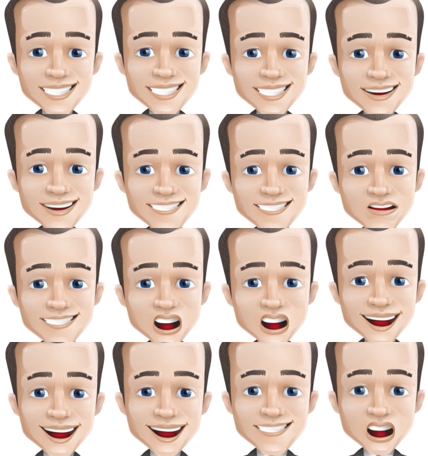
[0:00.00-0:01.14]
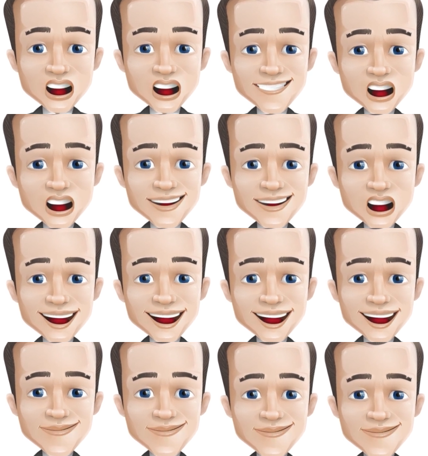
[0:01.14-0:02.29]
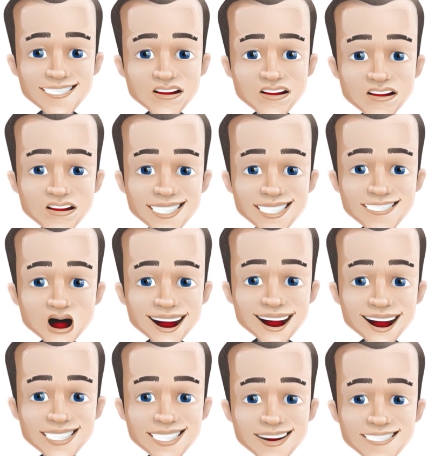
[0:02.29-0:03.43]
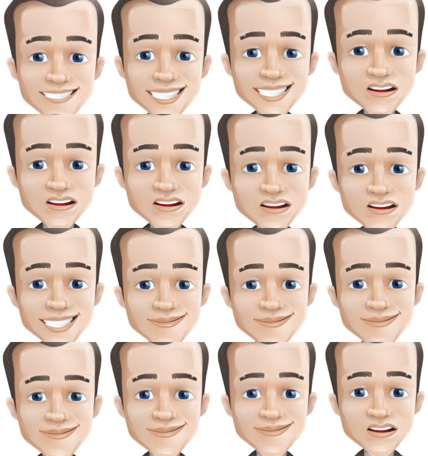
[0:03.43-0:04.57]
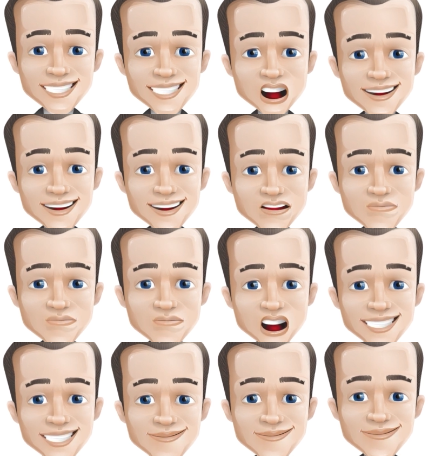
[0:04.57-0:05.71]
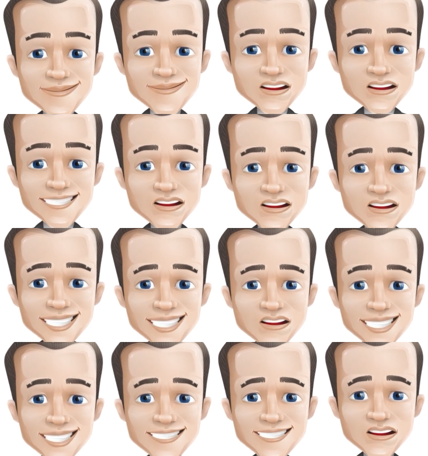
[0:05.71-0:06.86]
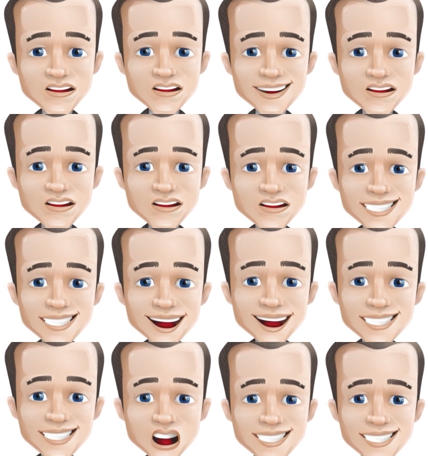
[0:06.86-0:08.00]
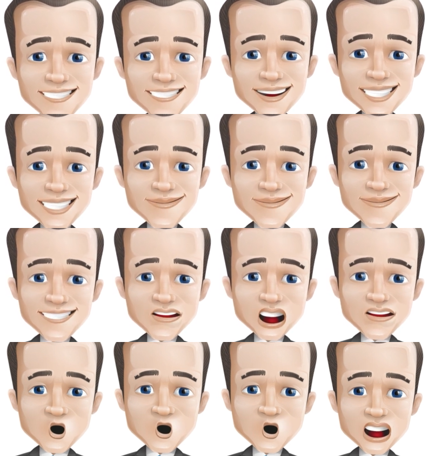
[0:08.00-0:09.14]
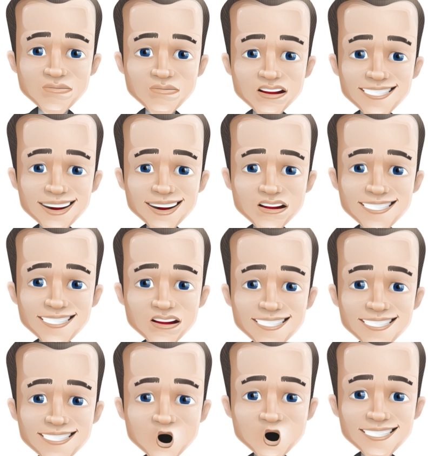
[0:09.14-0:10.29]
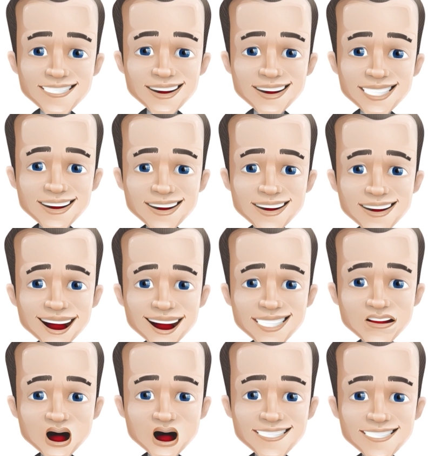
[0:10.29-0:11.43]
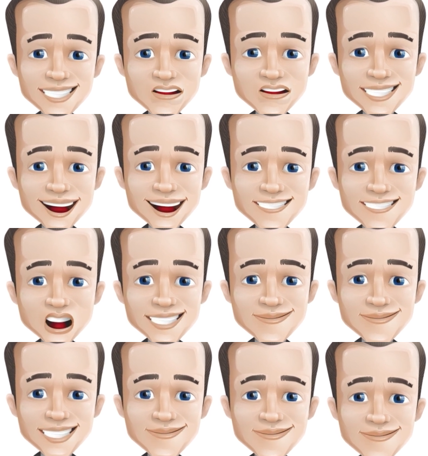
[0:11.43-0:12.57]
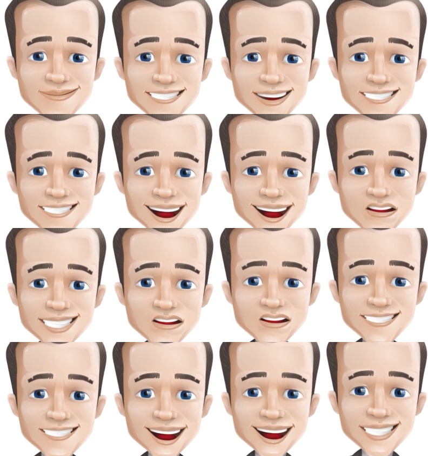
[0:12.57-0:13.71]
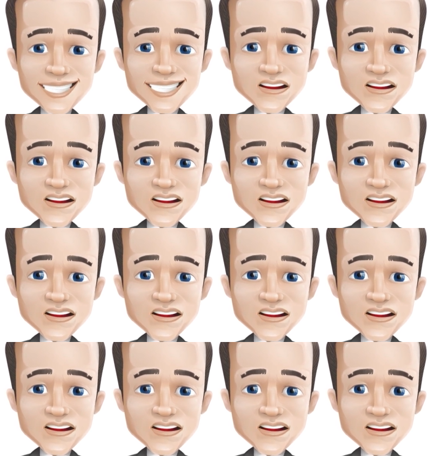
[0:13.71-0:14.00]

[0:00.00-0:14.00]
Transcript: These two styles also require sound strategy and methods of reading the movement. The second type of scalping is done by purchasing a large number of shares that are sold for a gain on a very small price movement. A trader of this style will